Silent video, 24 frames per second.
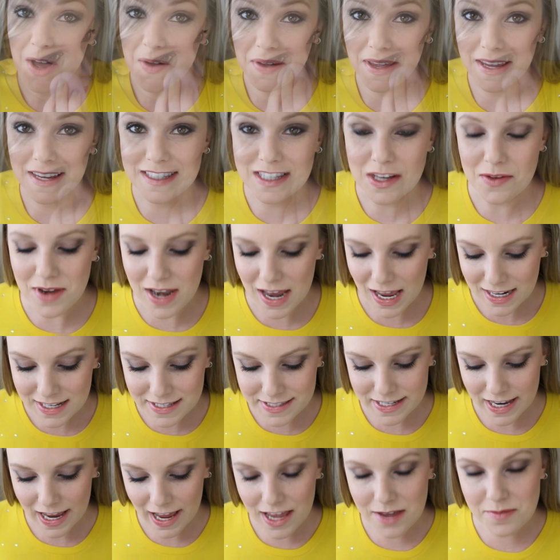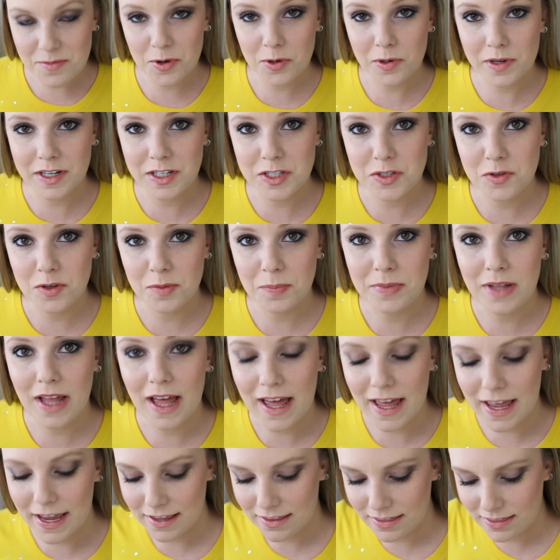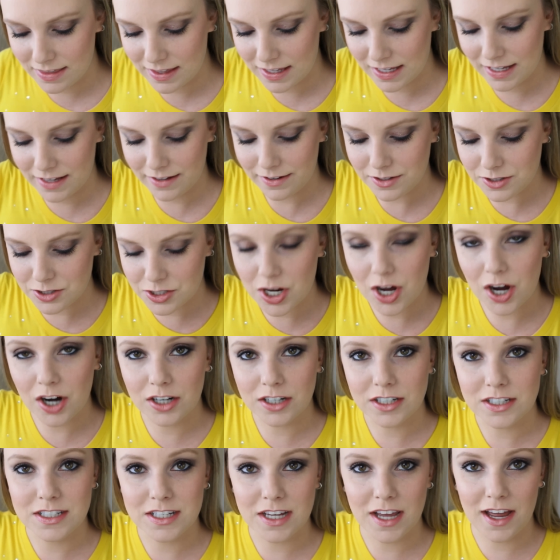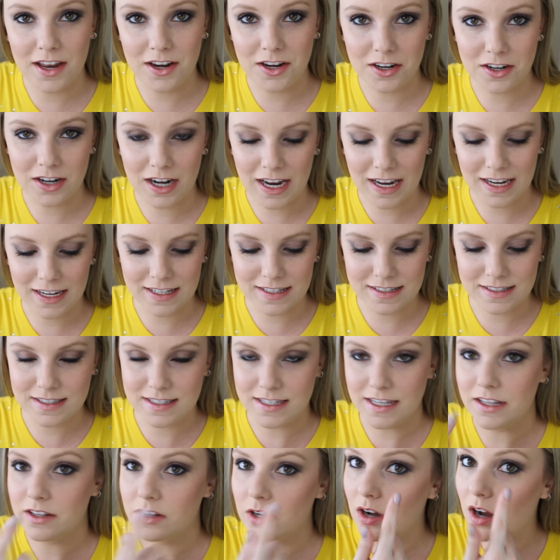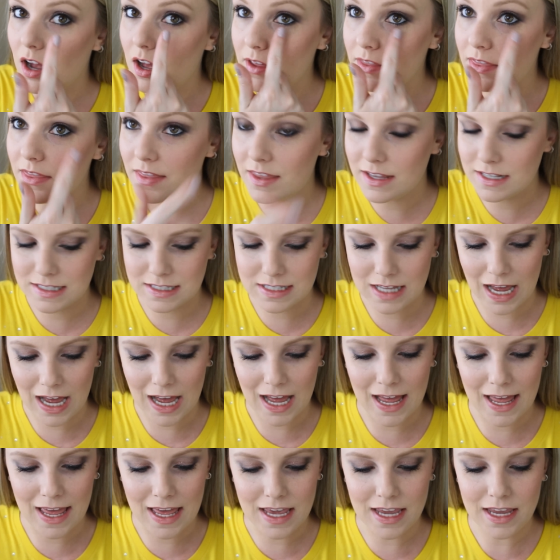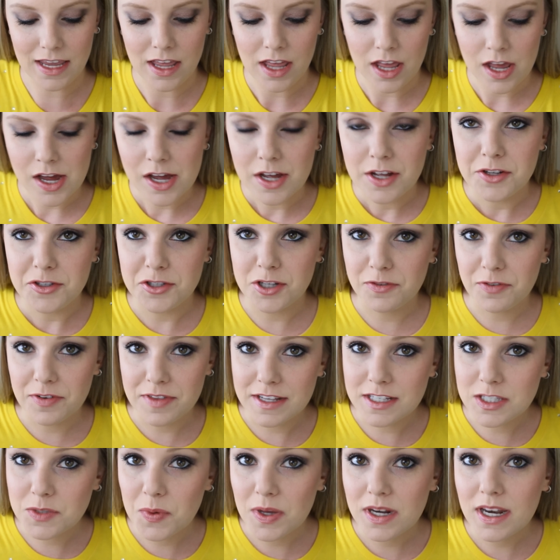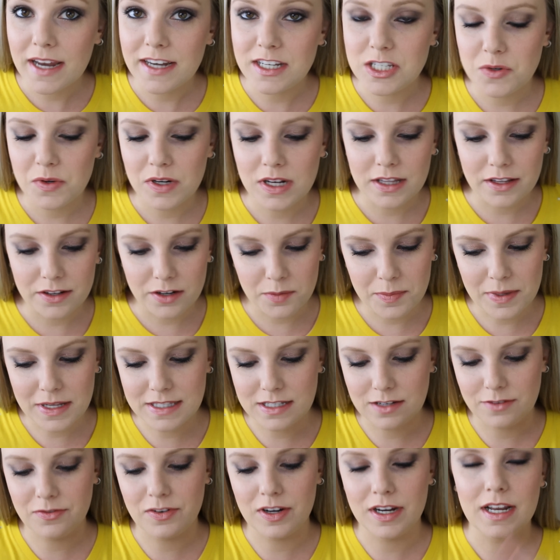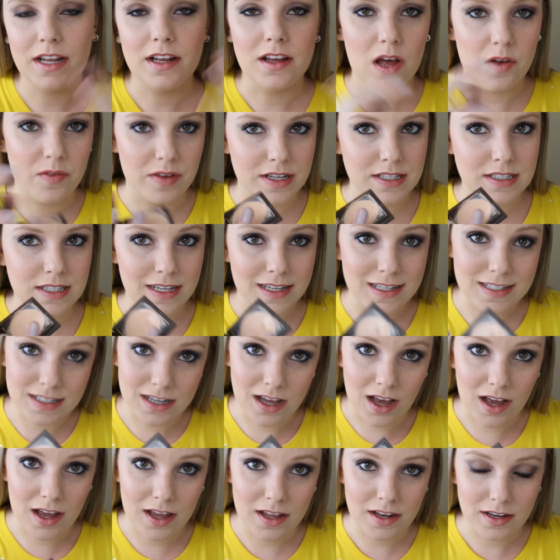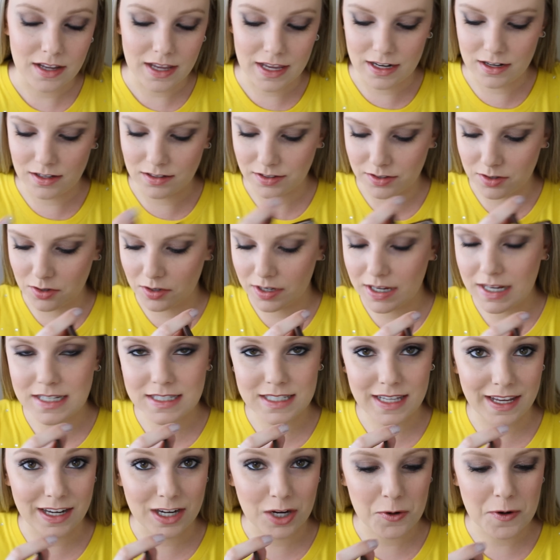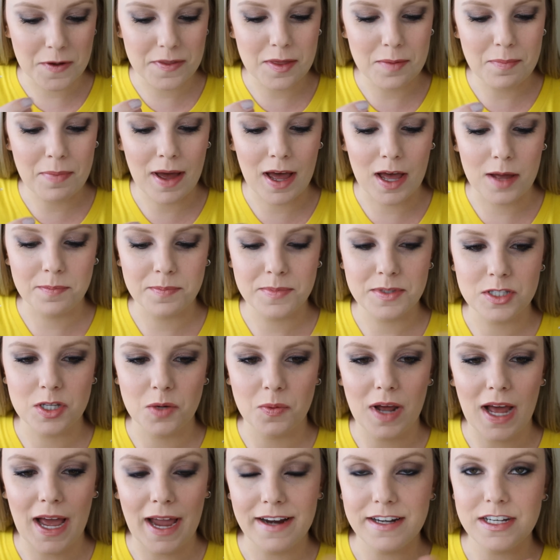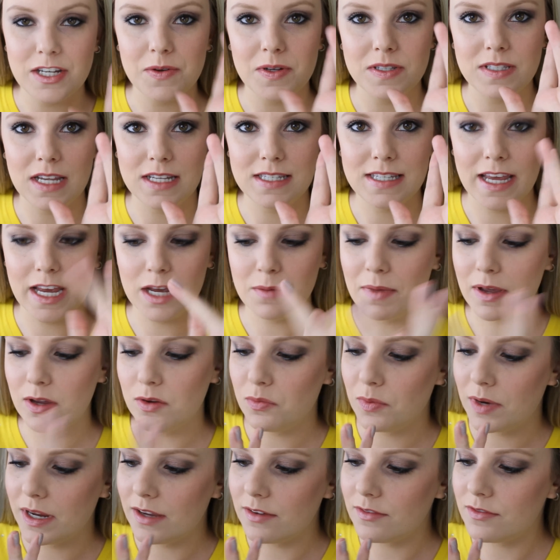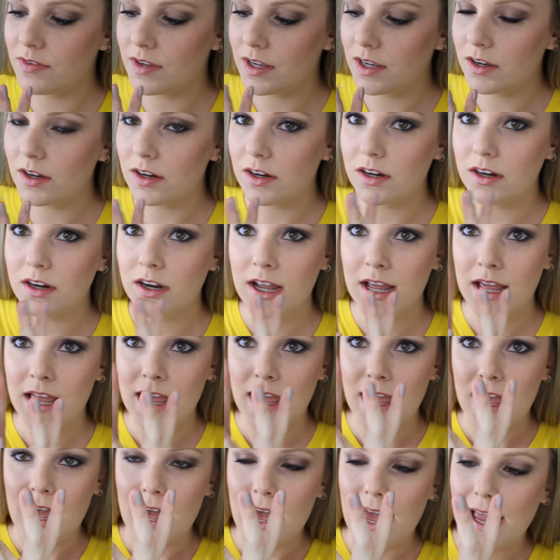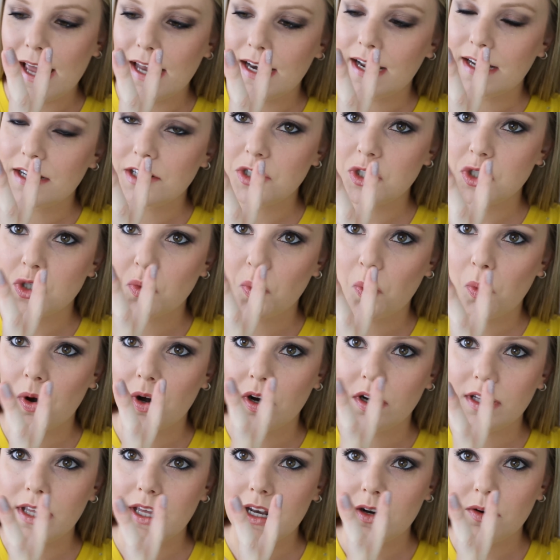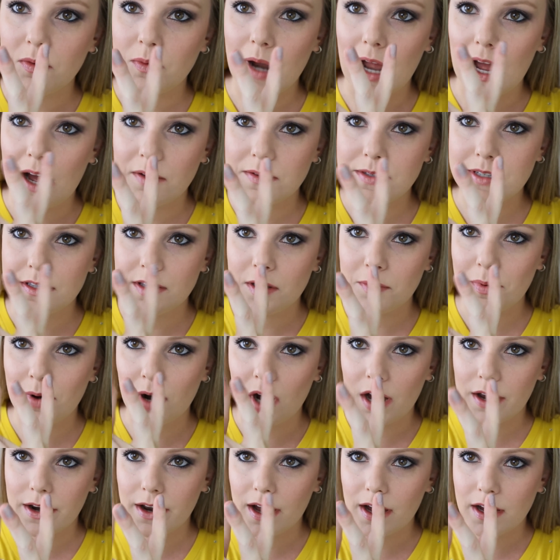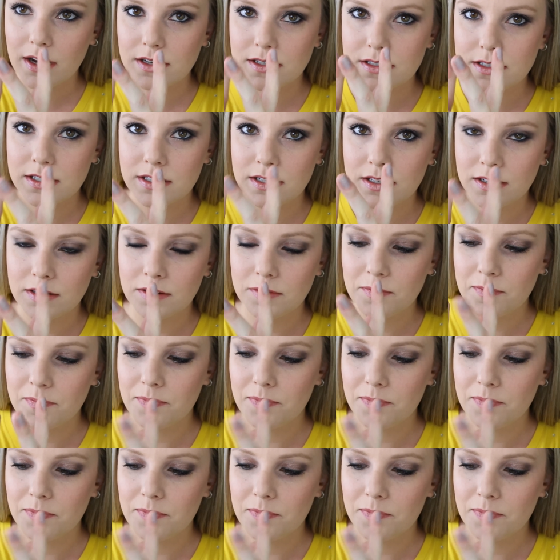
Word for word: Okay, so next I'm going to apply the Tarte Under Eye Concealer on this eye. So for this one I do it a little bit different. It obviously is not in a little container with a pump. So what I do is I take my ring finger and I swirl it around in the product.